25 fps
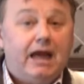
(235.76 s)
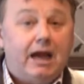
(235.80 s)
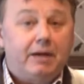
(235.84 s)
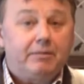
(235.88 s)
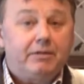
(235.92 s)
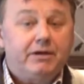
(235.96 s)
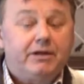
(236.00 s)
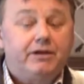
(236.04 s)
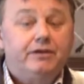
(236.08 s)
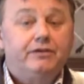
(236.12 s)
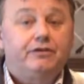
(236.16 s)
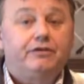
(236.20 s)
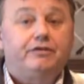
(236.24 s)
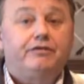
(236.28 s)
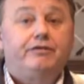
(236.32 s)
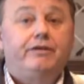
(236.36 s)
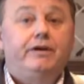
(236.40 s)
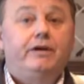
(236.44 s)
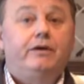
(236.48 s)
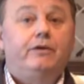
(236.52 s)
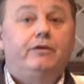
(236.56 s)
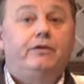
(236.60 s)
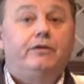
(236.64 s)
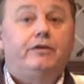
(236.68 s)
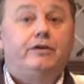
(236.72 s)
applicants
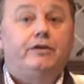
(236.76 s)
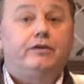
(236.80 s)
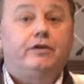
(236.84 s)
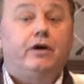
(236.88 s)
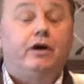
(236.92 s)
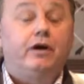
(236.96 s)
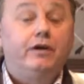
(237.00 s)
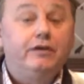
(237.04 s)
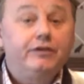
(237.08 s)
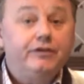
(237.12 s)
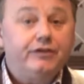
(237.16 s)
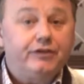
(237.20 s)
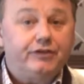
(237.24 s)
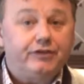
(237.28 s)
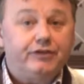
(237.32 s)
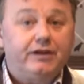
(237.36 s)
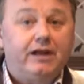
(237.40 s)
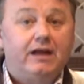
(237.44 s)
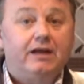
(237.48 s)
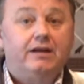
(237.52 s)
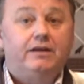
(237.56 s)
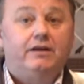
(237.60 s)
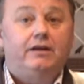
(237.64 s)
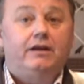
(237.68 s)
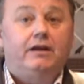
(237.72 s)
feel that
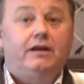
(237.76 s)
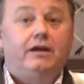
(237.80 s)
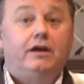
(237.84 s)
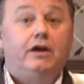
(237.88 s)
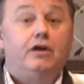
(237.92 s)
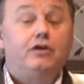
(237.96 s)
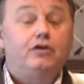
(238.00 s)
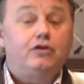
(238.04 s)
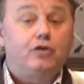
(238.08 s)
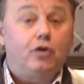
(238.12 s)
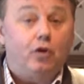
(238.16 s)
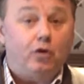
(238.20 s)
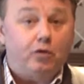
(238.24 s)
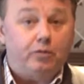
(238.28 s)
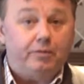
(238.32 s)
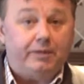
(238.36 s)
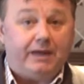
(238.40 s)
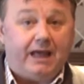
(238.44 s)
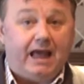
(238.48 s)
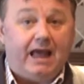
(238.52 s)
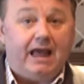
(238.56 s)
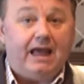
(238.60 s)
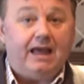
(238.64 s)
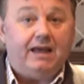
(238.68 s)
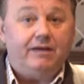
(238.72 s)
understanding dog
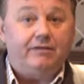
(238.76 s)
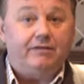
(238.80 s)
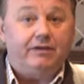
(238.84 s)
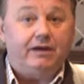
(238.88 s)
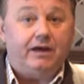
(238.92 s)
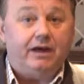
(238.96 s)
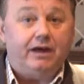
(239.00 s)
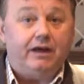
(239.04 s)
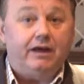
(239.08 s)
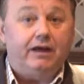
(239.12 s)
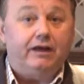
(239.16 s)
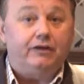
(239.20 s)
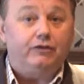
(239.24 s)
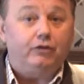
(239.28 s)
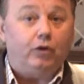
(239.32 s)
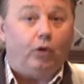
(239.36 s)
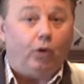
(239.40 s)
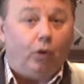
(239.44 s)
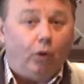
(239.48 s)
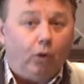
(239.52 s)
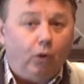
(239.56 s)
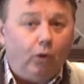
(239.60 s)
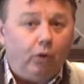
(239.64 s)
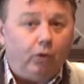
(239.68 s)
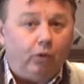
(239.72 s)
behaviour is
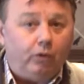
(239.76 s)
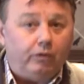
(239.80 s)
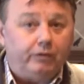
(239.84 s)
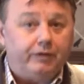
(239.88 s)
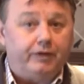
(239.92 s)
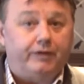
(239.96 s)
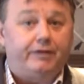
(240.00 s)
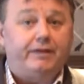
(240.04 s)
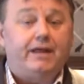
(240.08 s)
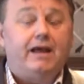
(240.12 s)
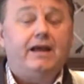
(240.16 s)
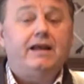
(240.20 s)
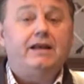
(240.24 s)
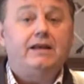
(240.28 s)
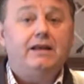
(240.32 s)
all that they